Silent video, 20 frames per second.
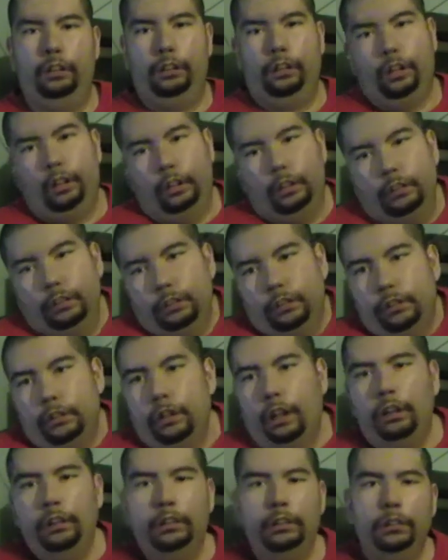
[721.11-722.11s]
So, you
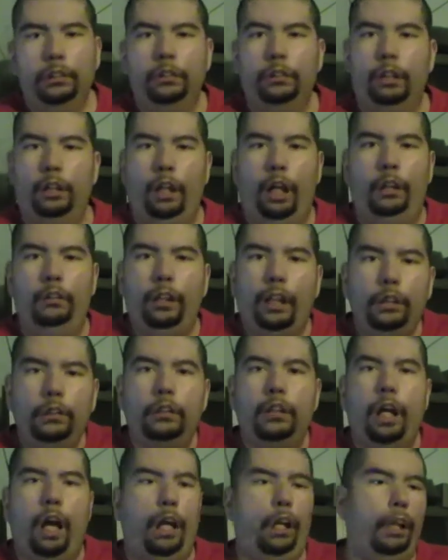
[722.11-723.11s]
know, I
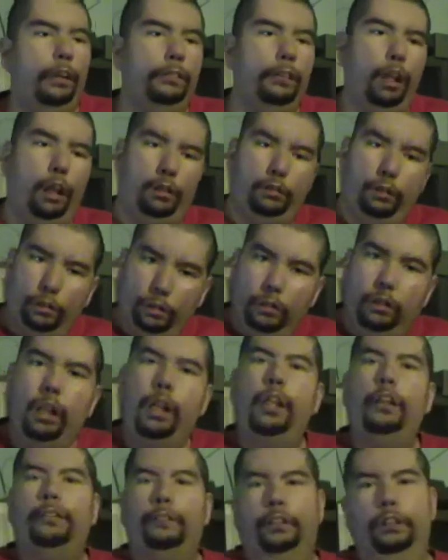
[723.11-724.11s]
liked it. I give it a
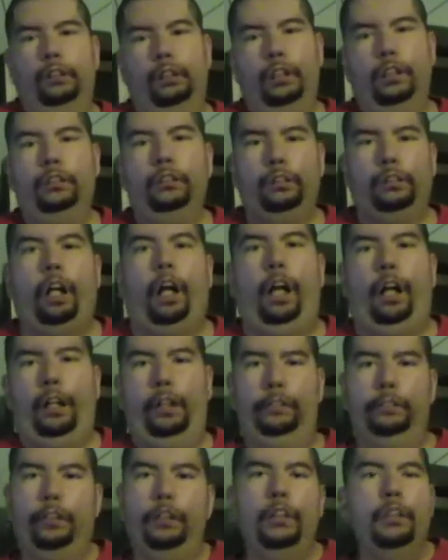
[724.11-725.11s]

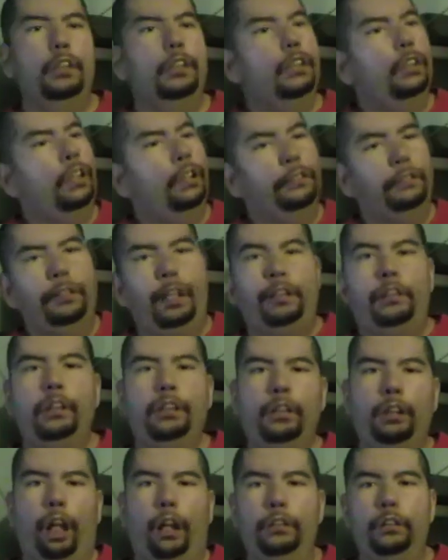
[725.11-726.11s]
3.5. Very
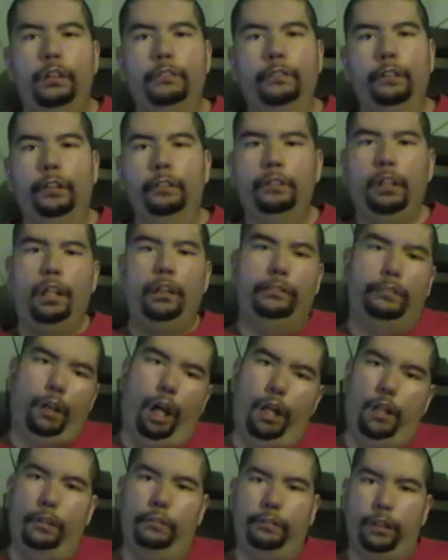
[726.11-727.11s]
solid movie, in
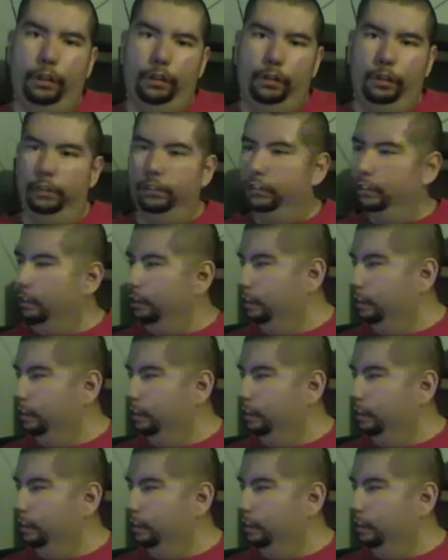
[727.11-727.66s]
my opinion.